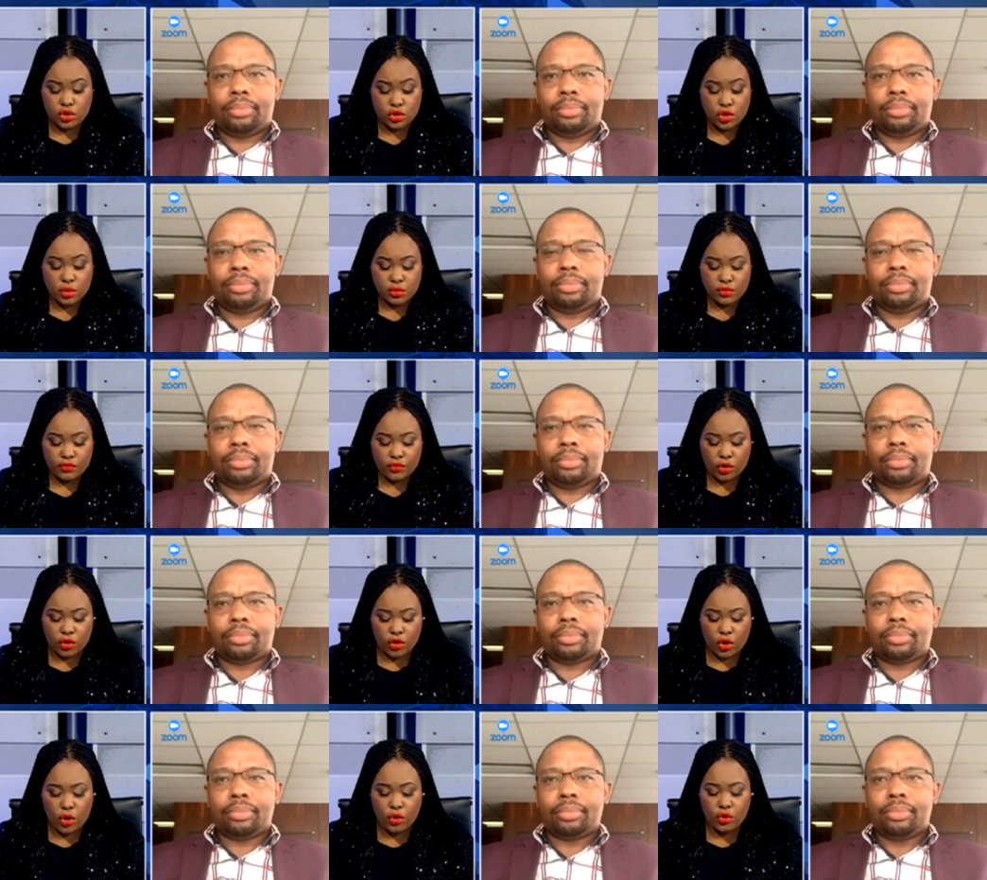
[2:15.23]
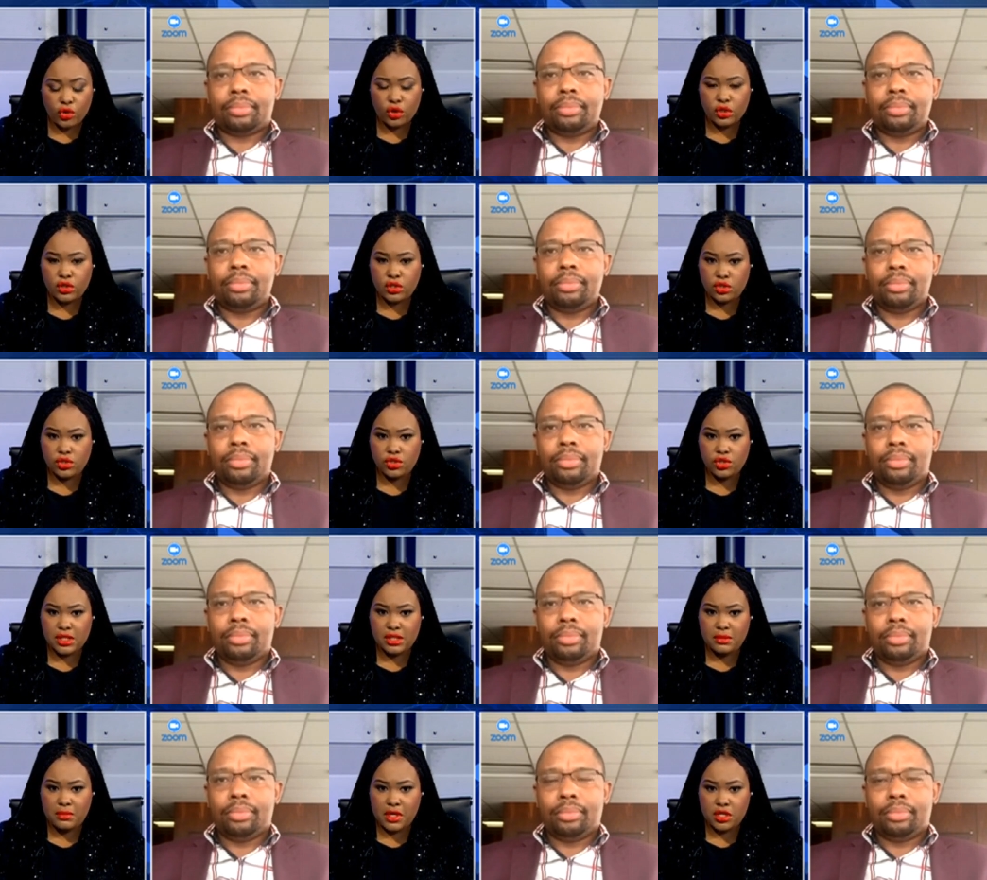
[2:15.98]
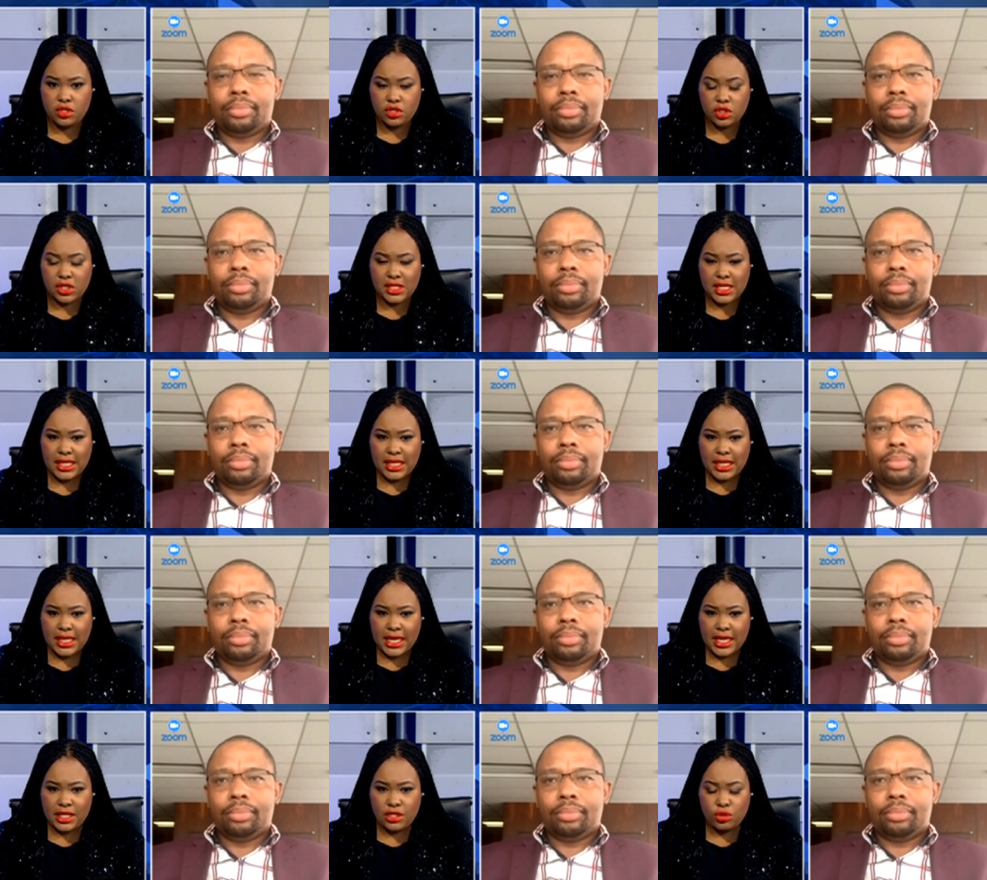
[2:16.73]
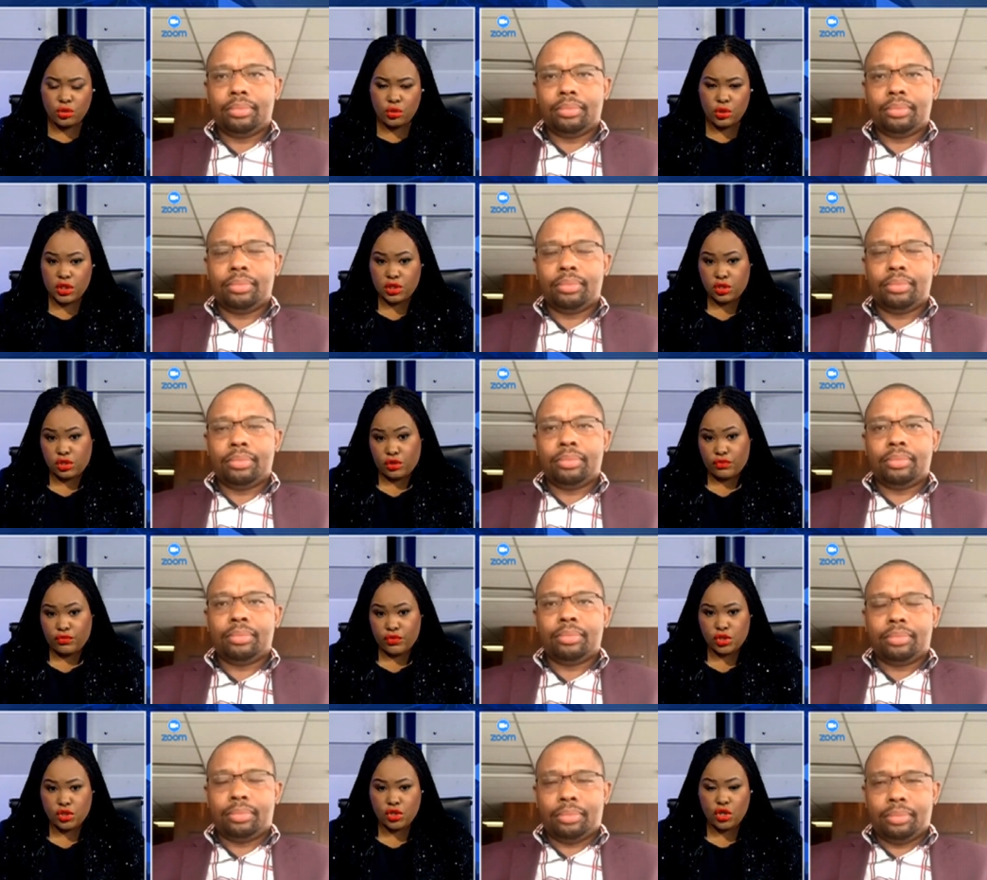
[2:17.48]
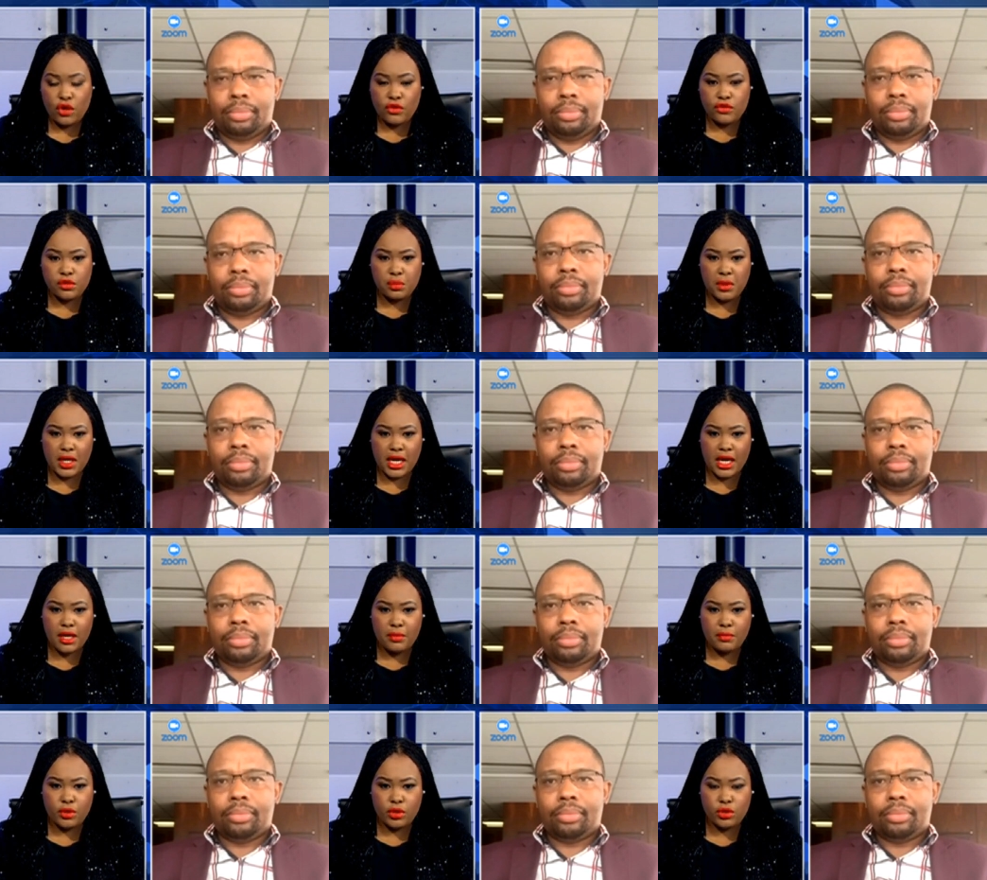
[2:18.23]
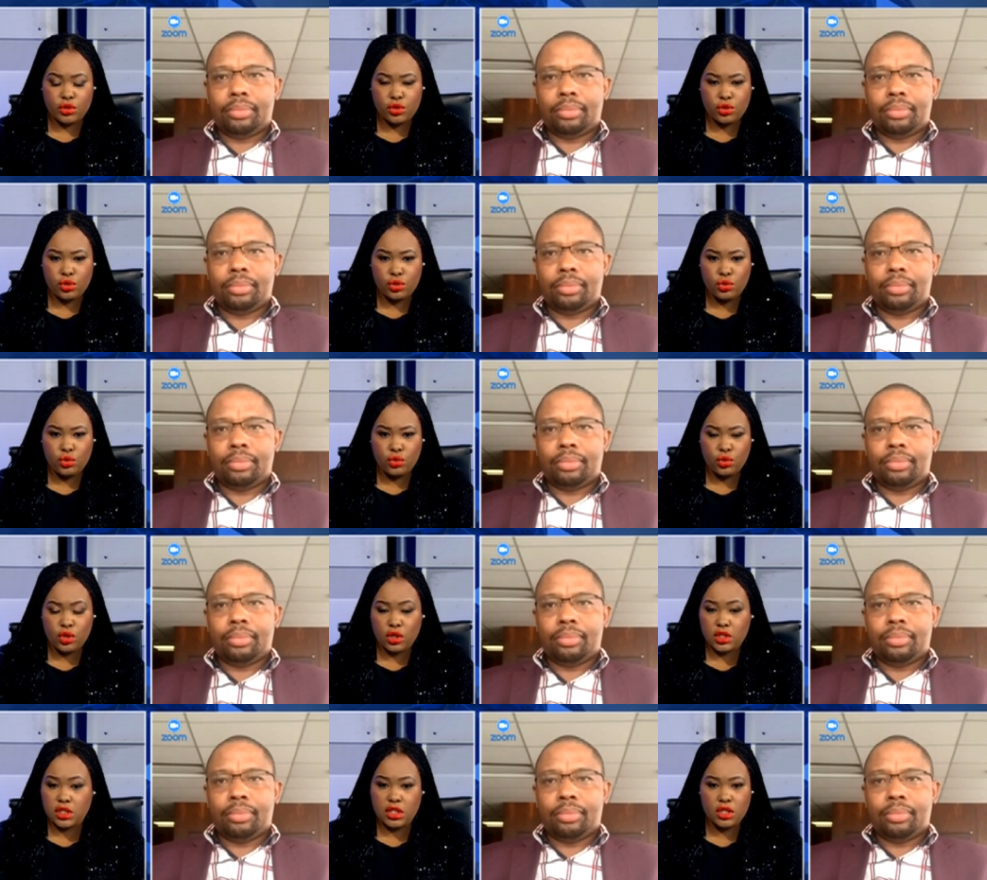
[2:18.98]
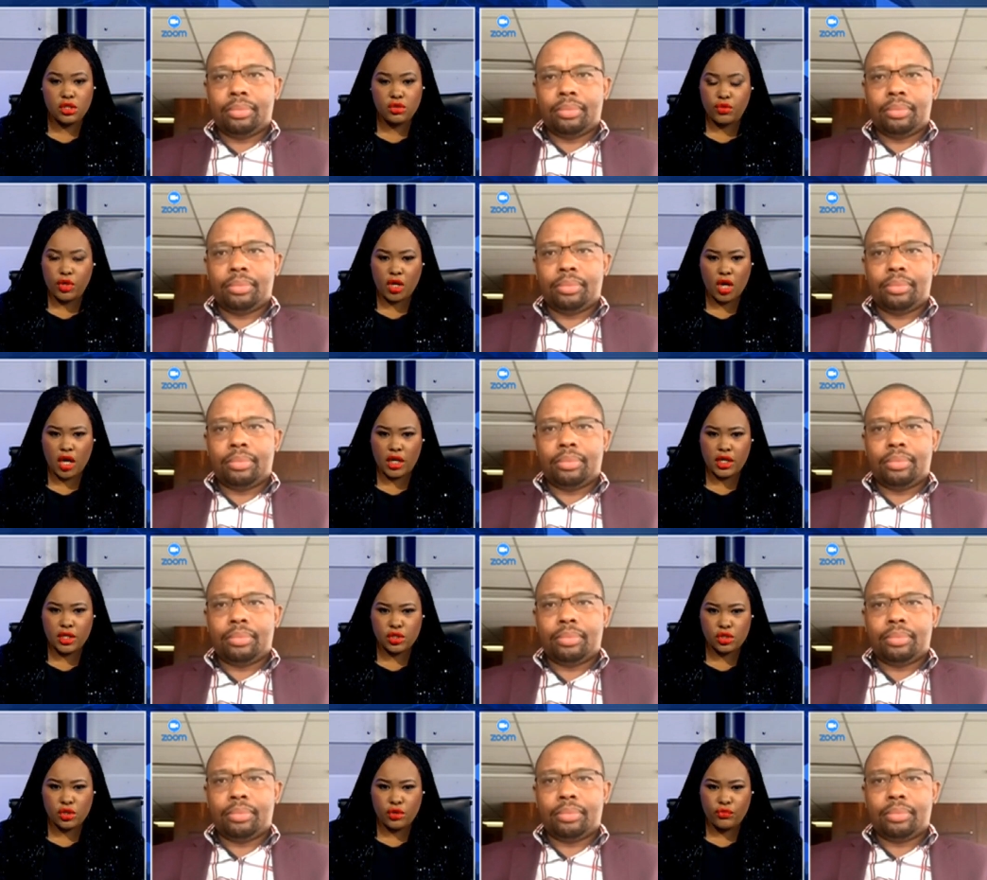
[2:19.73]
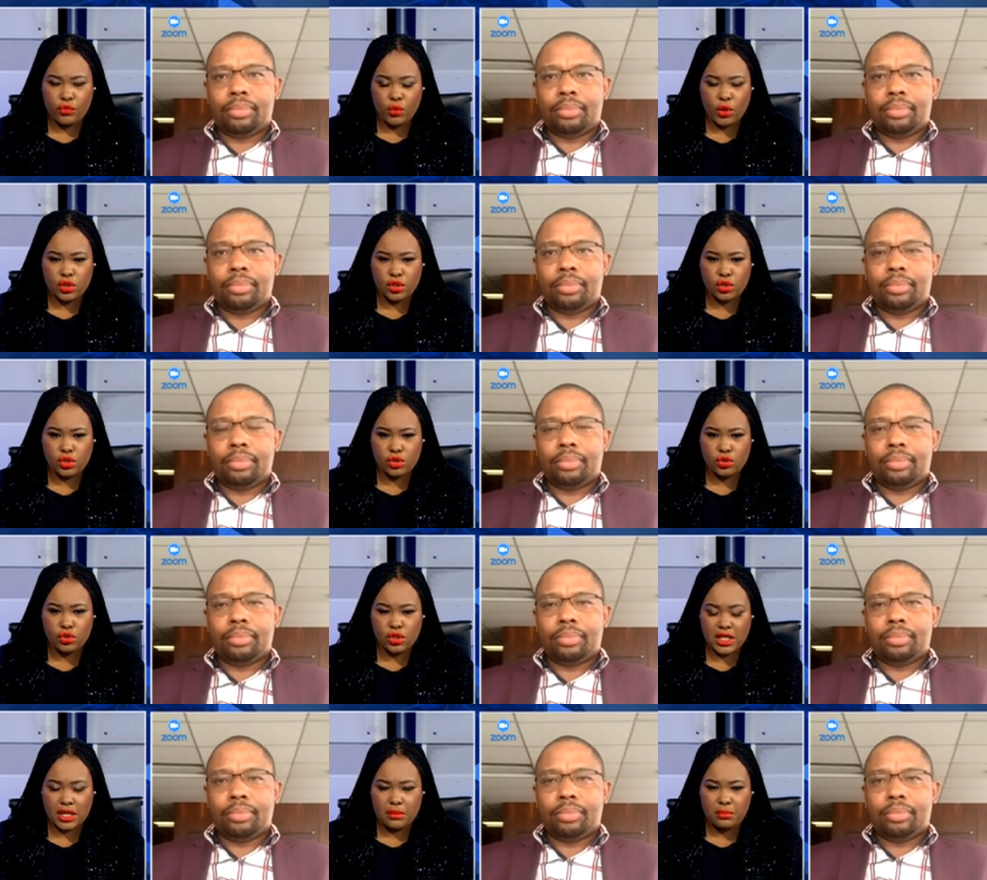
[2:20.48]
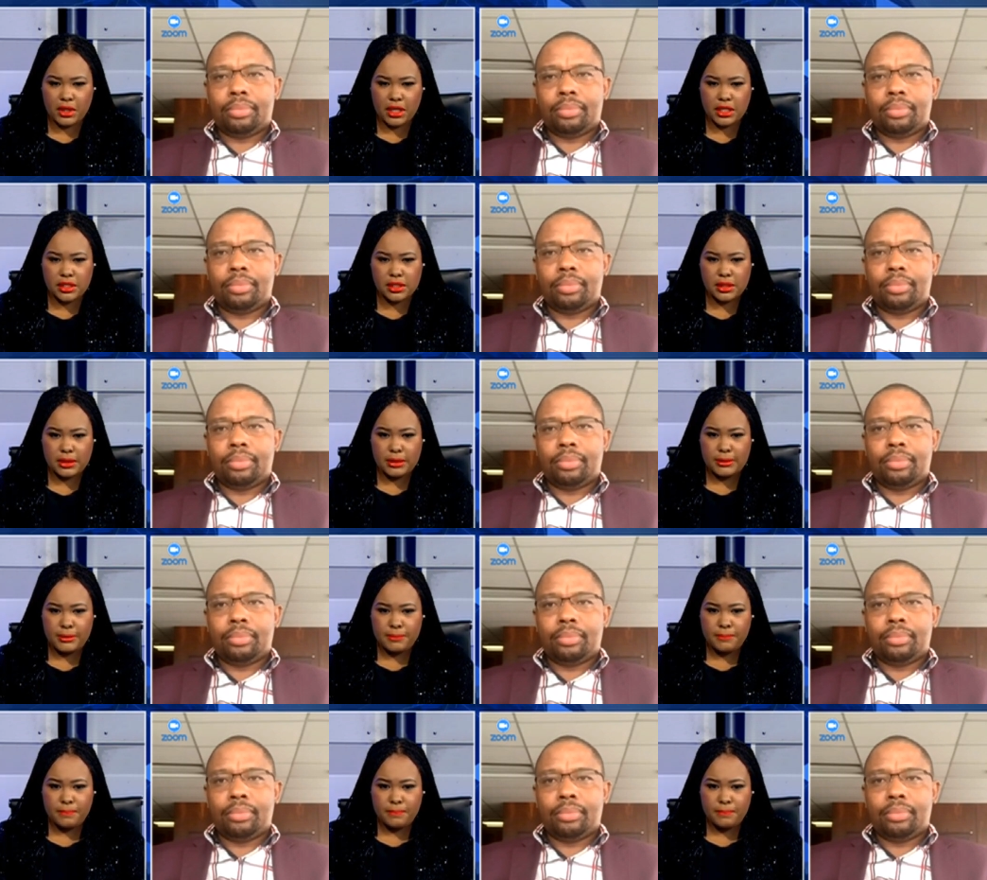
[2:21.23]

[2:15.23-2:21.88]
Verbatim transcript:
Speaker 1: in terms of your own contingency measures and your list of reserves, be able to continue regardless of what's to take place?